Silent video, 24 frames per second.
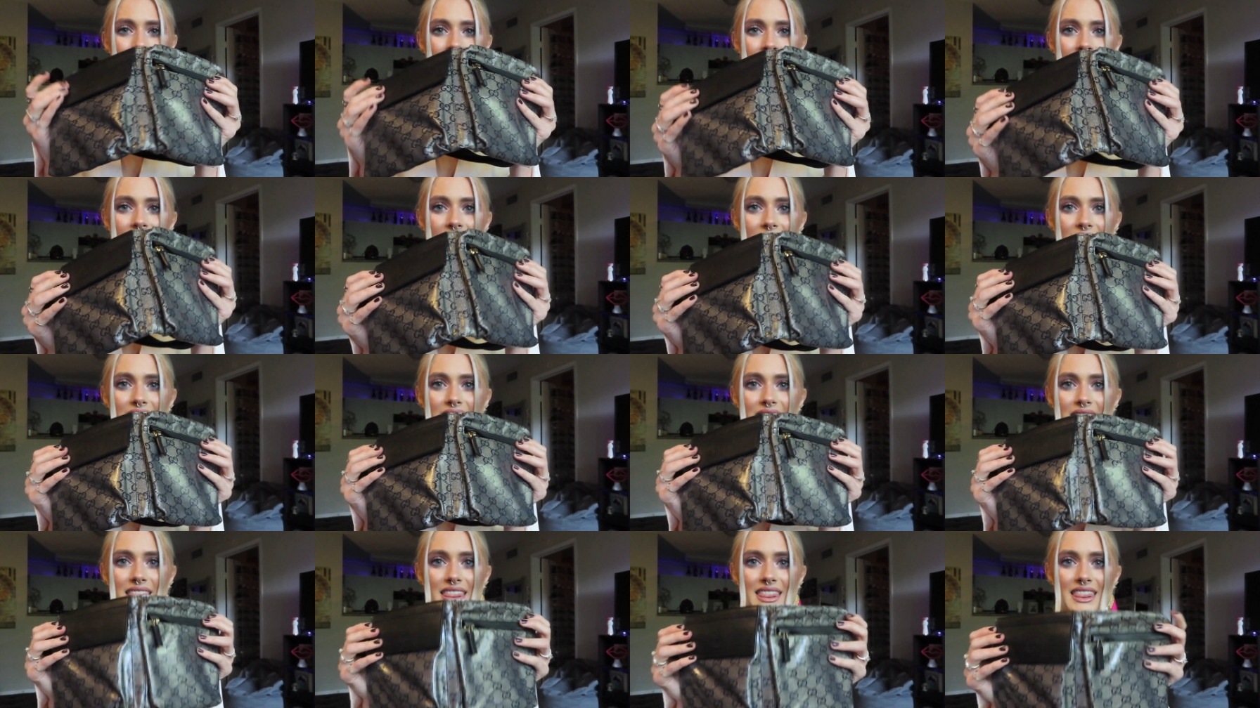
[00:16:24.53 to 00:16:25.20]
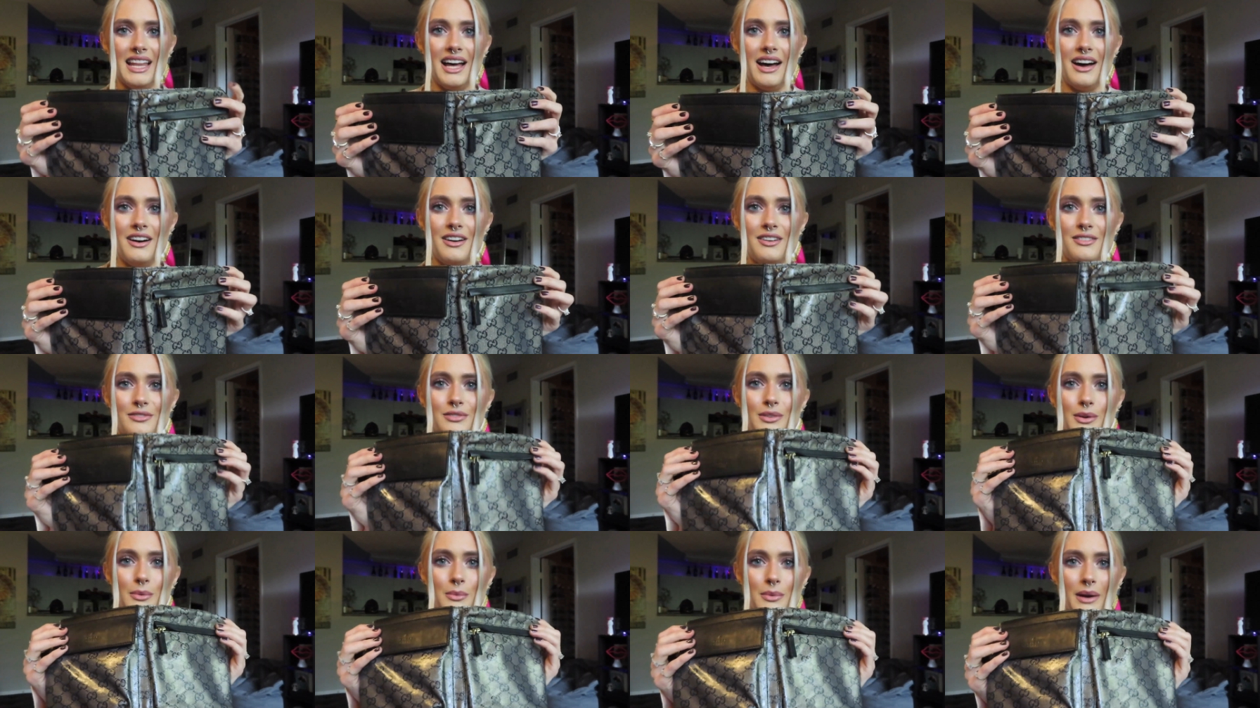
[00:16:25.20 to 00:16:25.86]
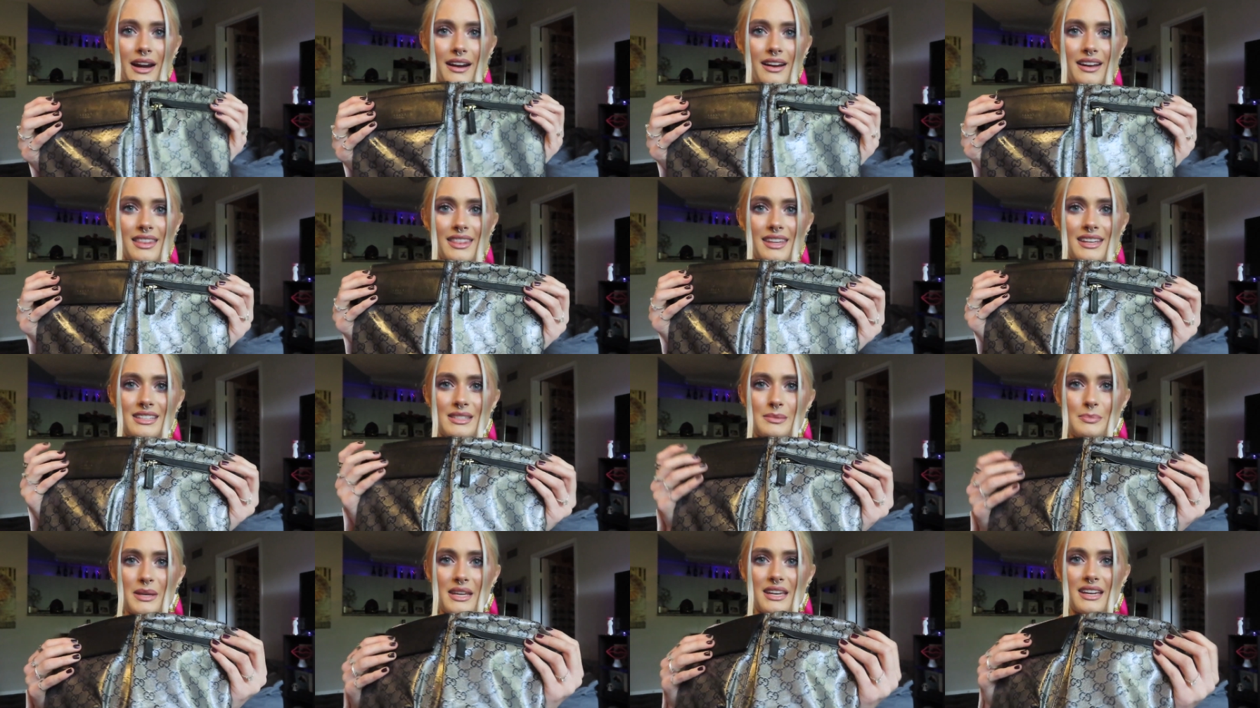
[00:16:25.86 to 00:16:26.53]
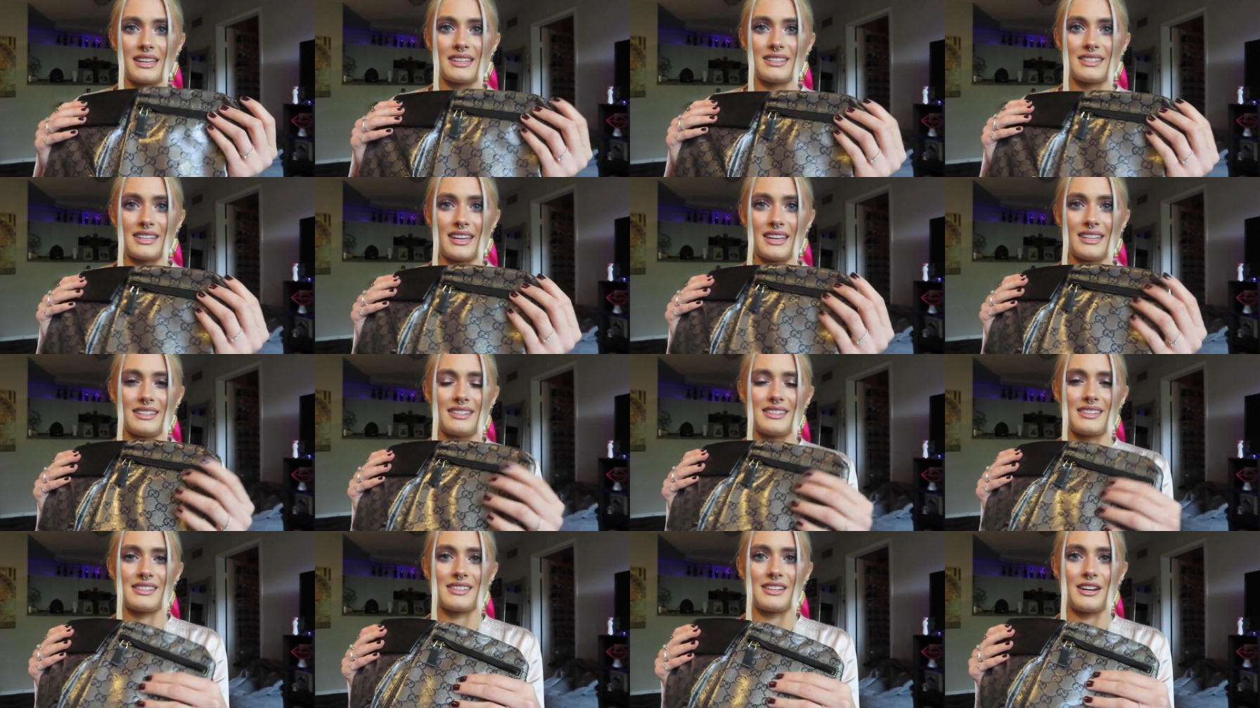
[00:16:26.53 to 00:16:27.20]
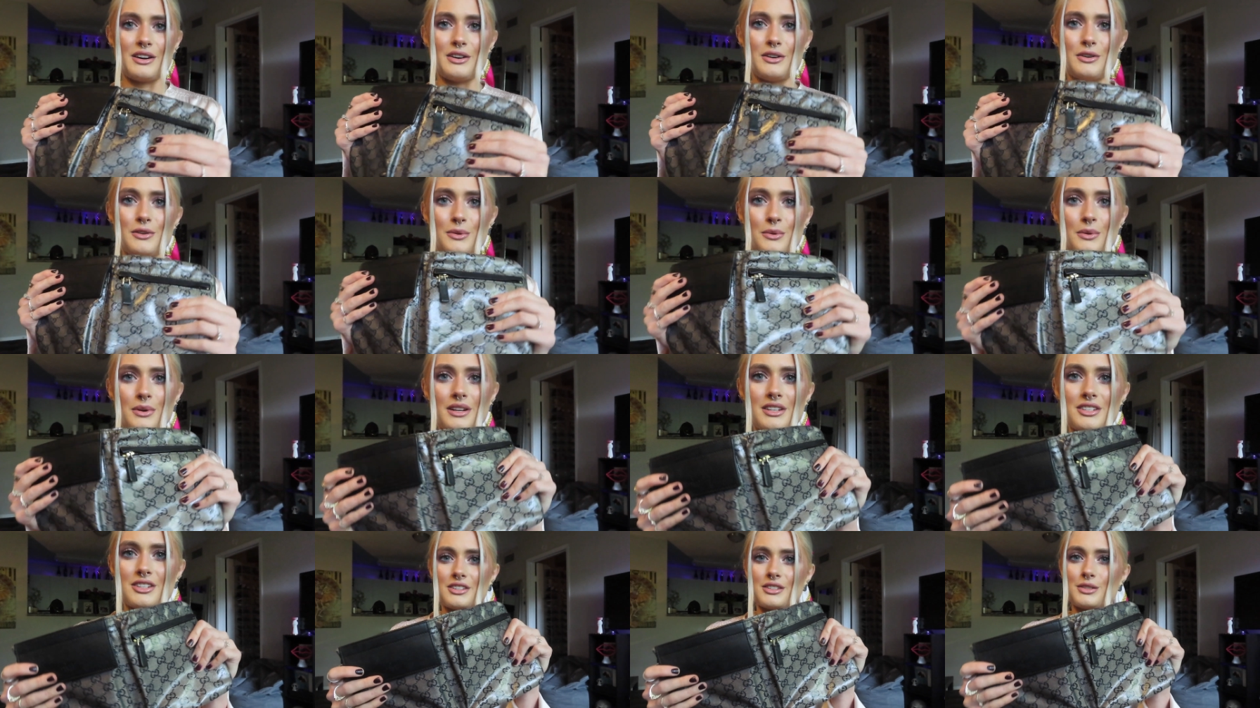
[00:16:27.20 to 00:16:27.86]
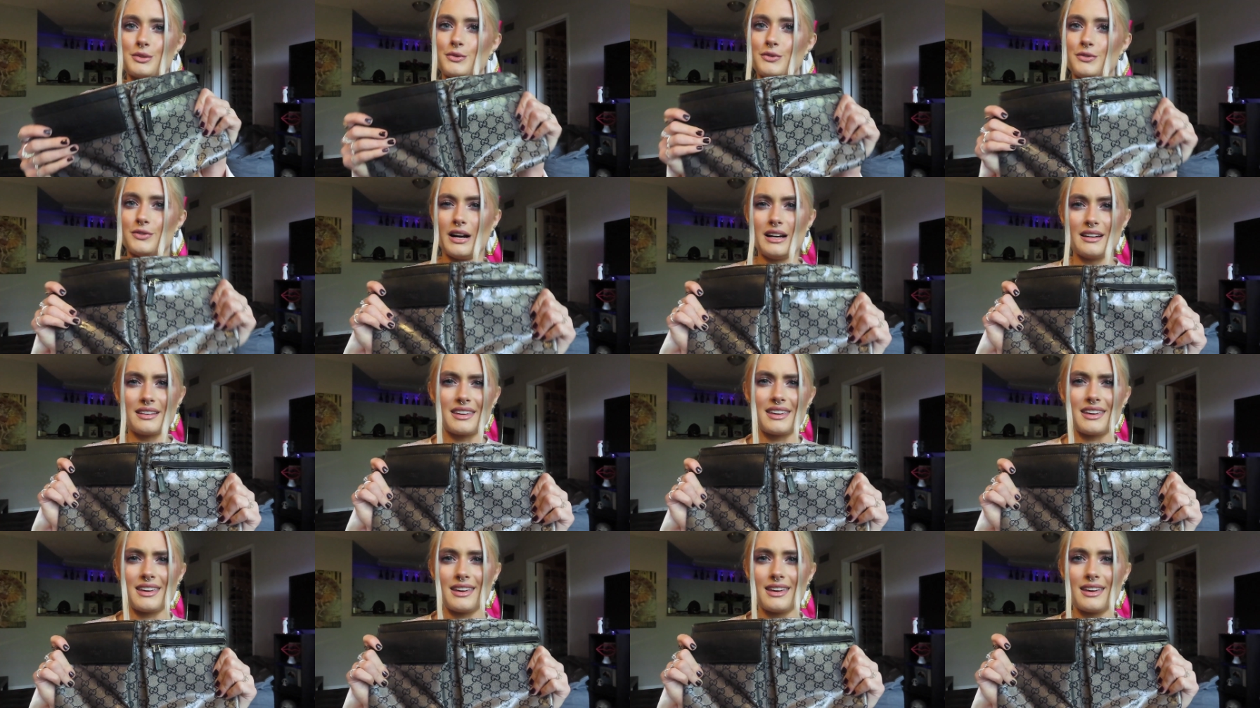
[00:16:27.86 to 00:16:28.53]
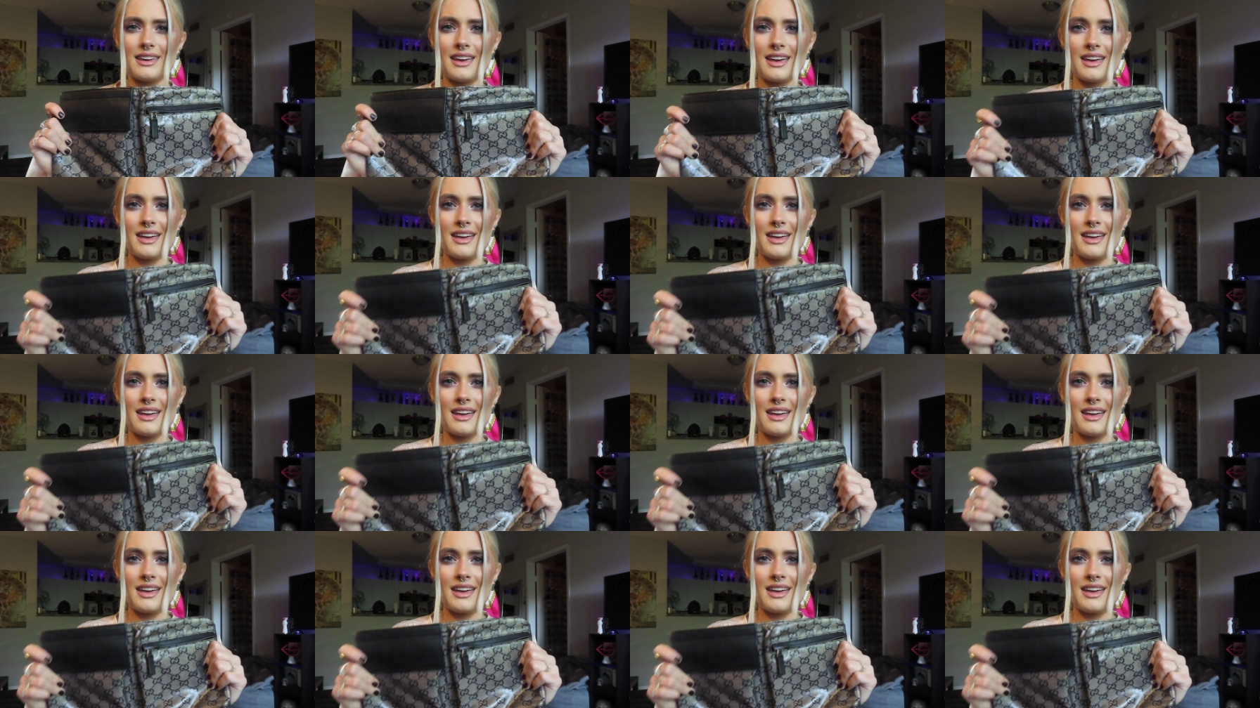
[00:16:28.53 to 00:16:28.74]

and I love wearing this because it's so just funky,